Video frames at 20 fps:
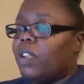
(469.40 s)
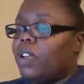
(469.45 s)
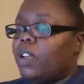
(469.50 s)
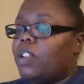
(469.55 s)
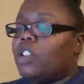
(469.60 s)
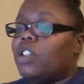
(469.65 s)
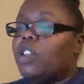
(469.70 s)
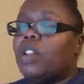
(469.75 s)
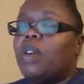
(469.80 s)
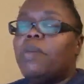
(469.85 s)

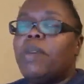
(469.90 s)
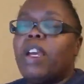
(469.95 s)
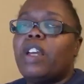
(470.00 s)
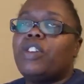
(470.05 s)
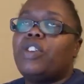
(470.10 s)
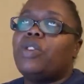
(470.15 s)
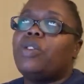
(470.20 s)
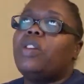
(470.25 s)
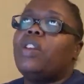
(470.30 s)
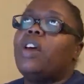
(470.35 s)
so let me
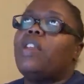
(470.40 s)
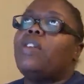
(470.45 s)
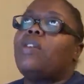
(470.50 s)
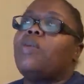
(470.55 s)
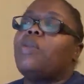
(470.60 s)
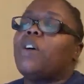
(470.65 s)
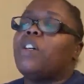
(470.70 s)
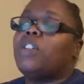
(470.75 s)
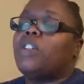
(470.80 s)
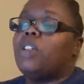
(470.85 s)
ask you another
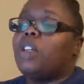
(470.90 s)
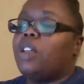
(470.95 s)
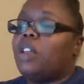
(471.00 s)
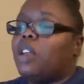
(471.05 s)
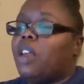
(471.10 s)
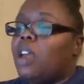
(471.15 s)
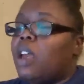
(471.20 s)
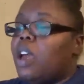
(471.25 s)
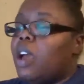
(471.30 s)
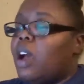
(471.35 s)
question.
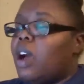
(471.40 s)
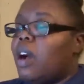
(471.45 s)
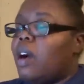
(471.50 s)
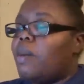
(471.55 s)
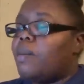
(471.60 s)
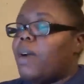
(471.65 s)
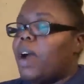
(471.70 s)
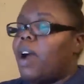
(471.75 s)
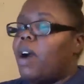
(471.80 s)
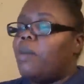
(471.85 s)

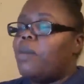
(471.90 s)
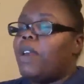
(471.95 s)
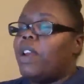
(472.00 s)
How